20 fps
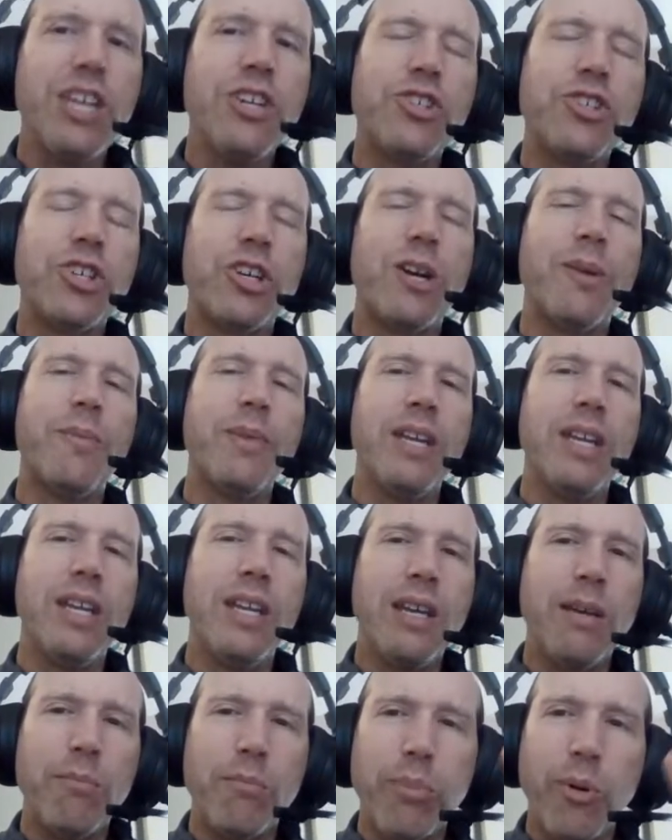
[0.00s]
Germany,
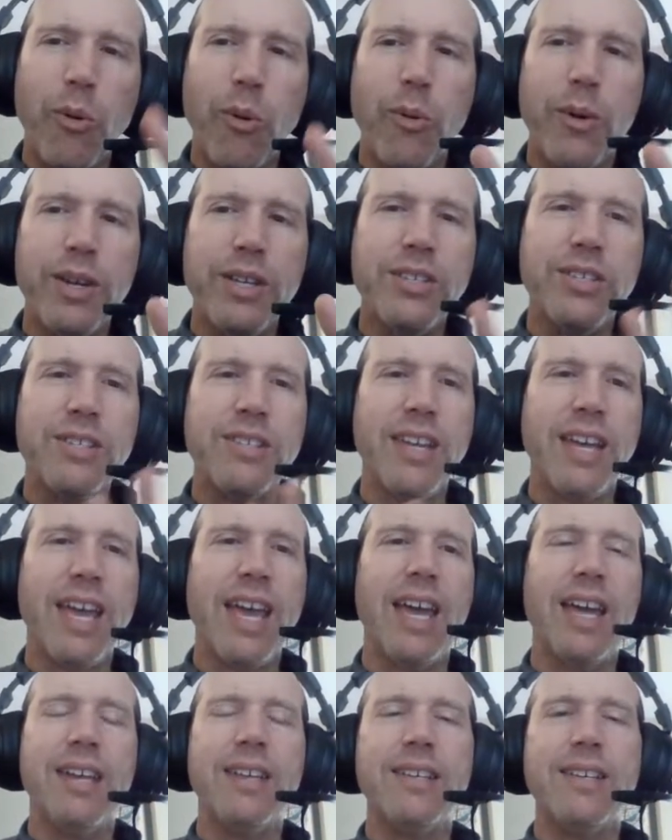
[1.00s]
and poised to
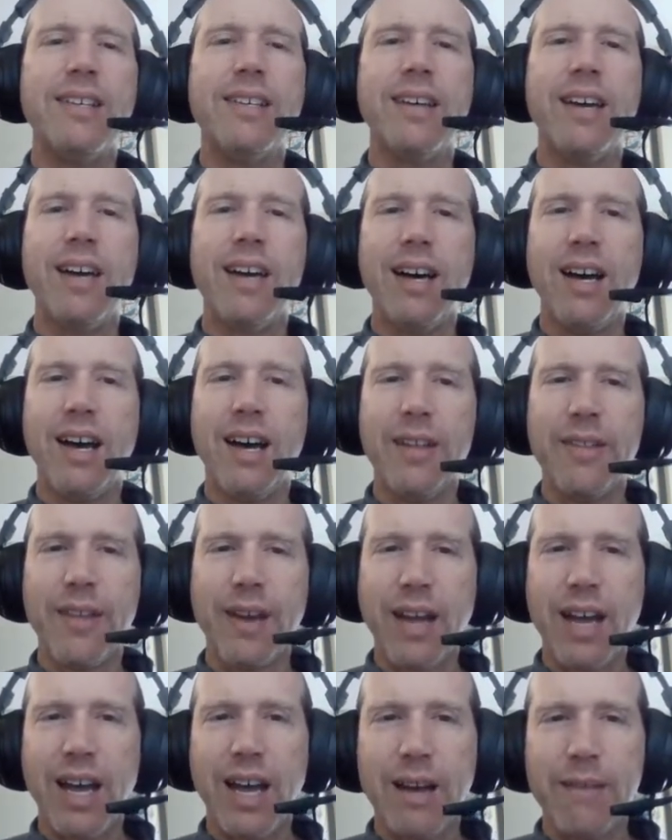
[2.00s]
end the
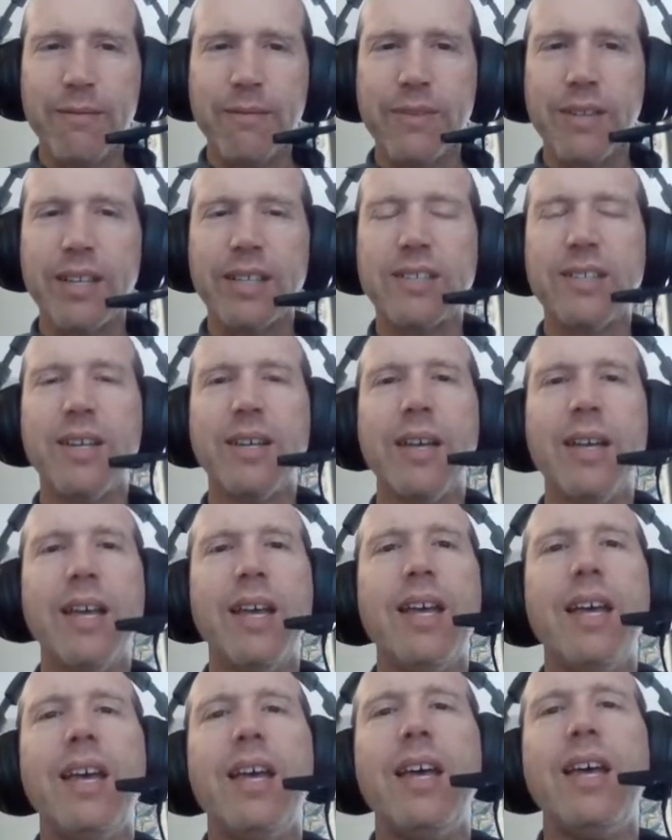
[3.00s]
conflict.
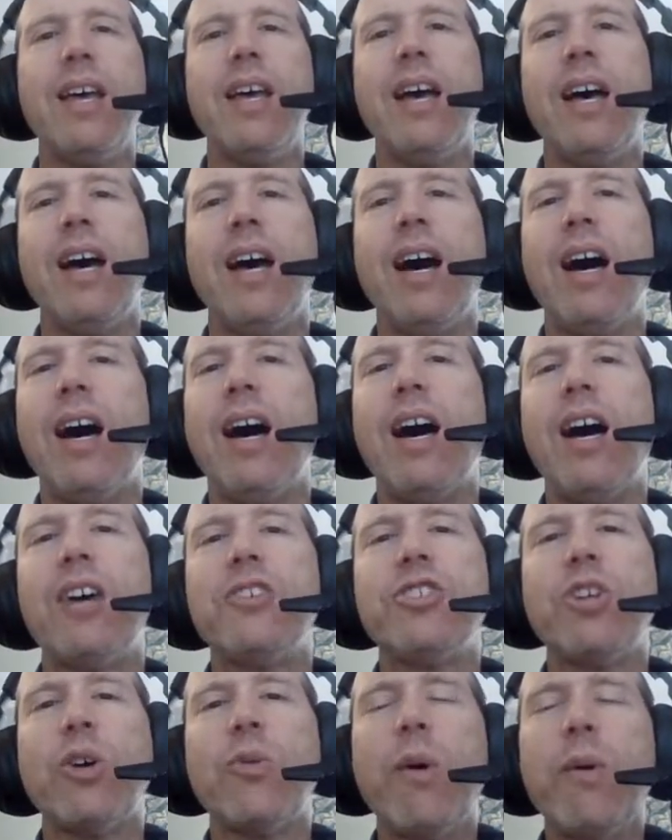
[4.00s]

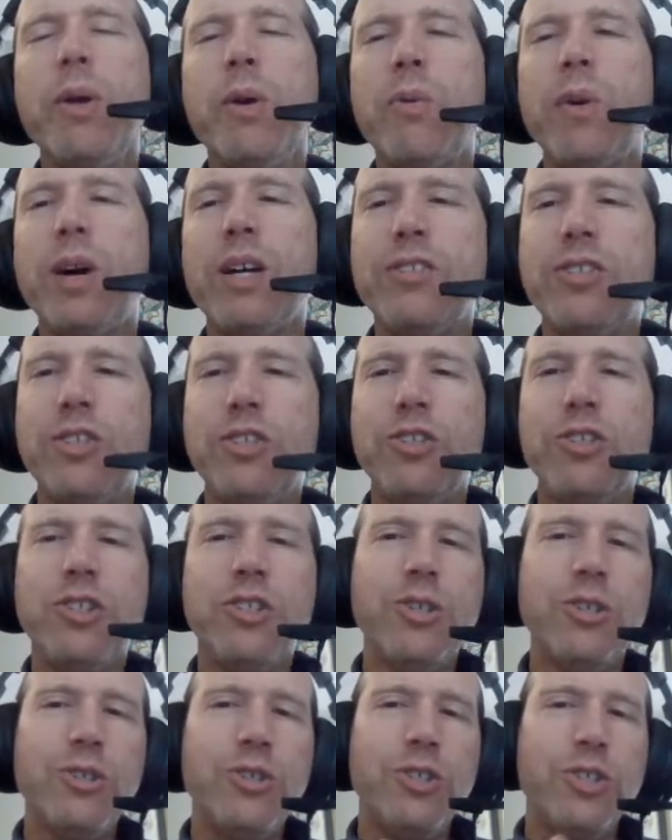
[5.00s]
So what we want to
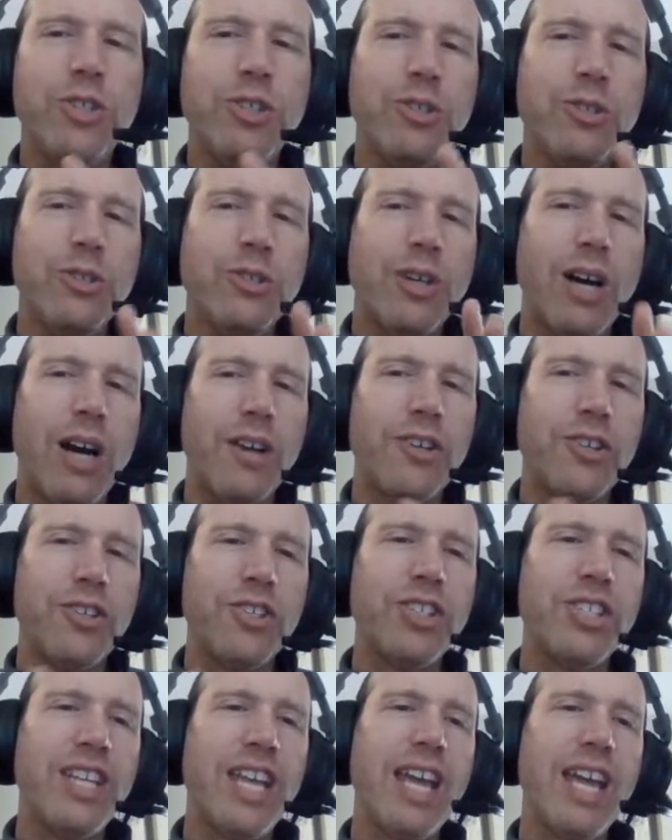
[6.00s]
do to
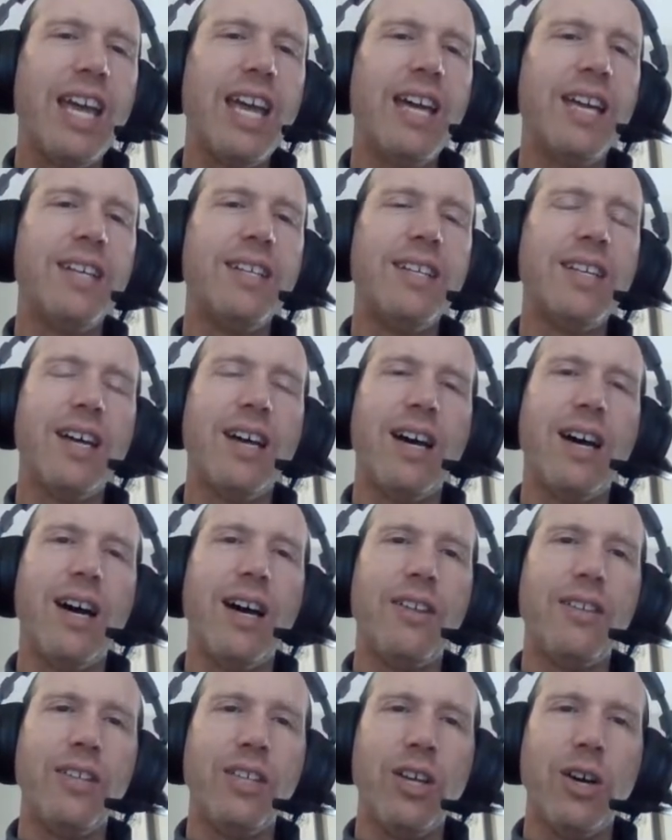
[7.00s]
understand
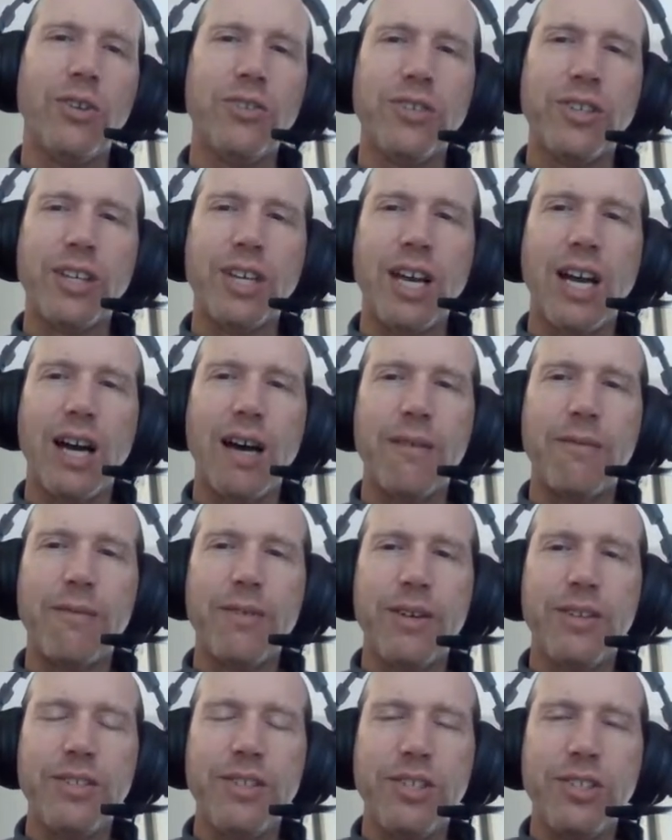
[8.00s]
the Yalta
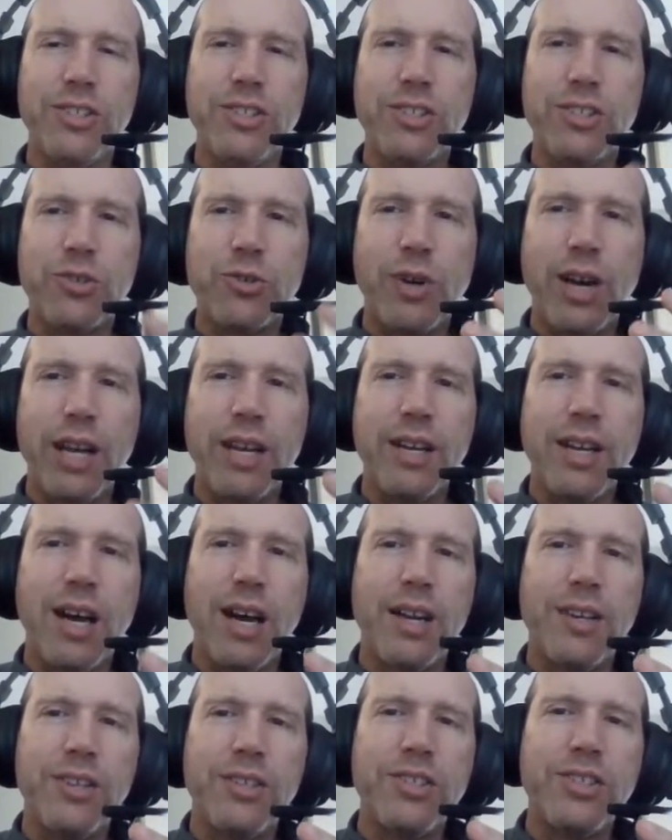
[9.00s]
Conference is try to
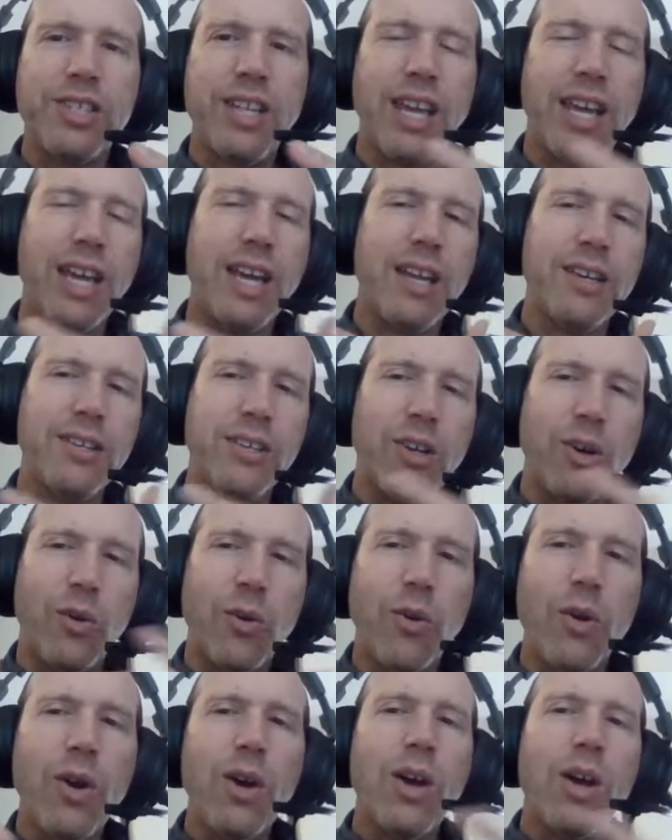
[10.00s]
understand,
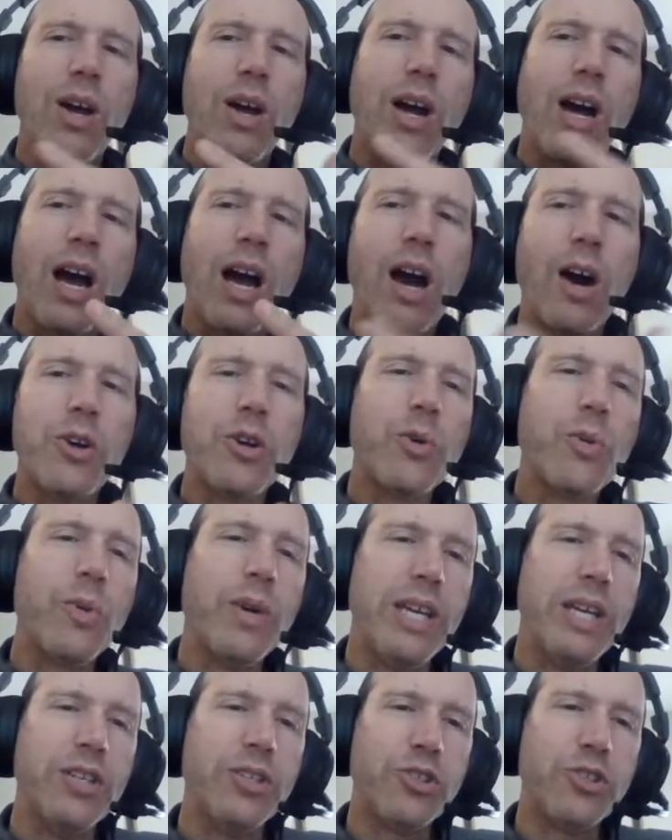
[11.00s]
how do
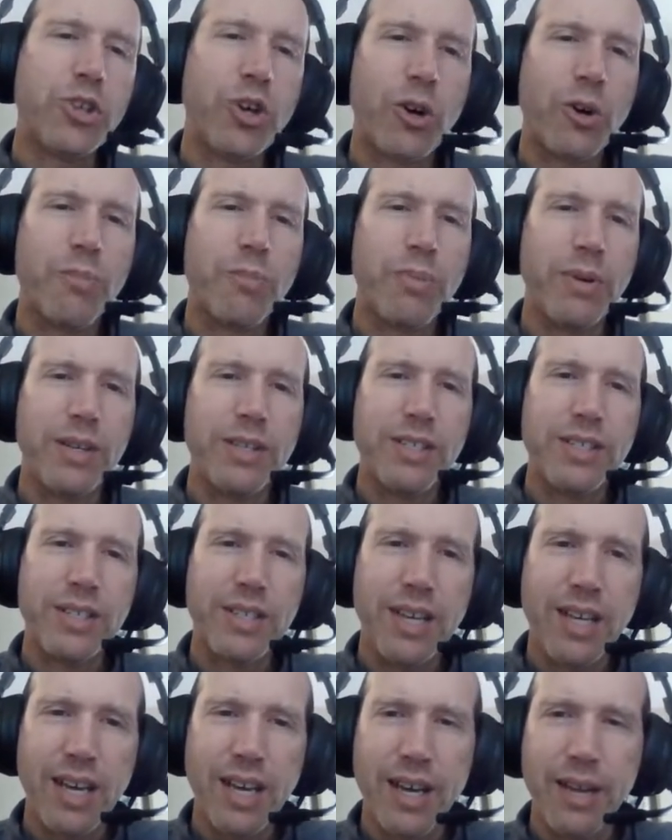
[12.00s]
we interpret
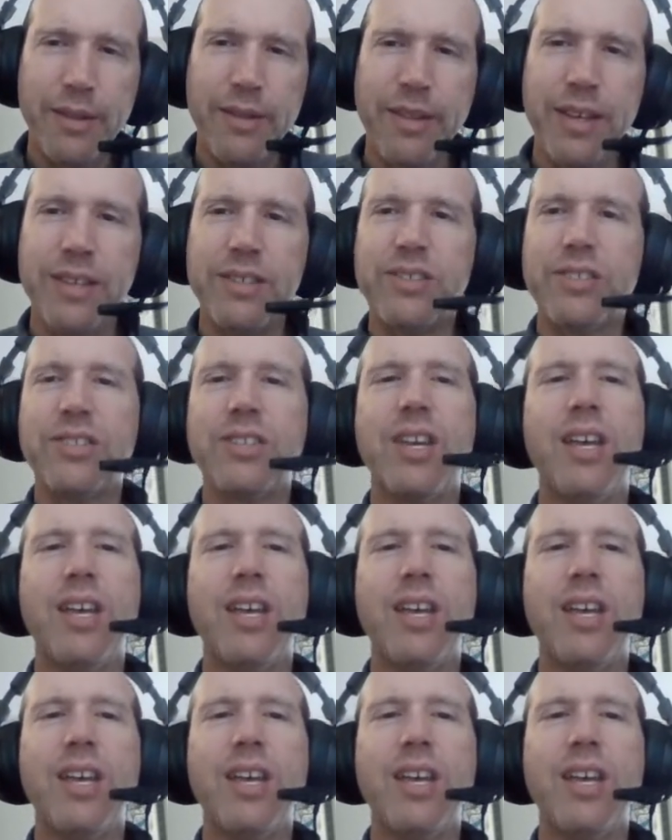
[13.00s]
this?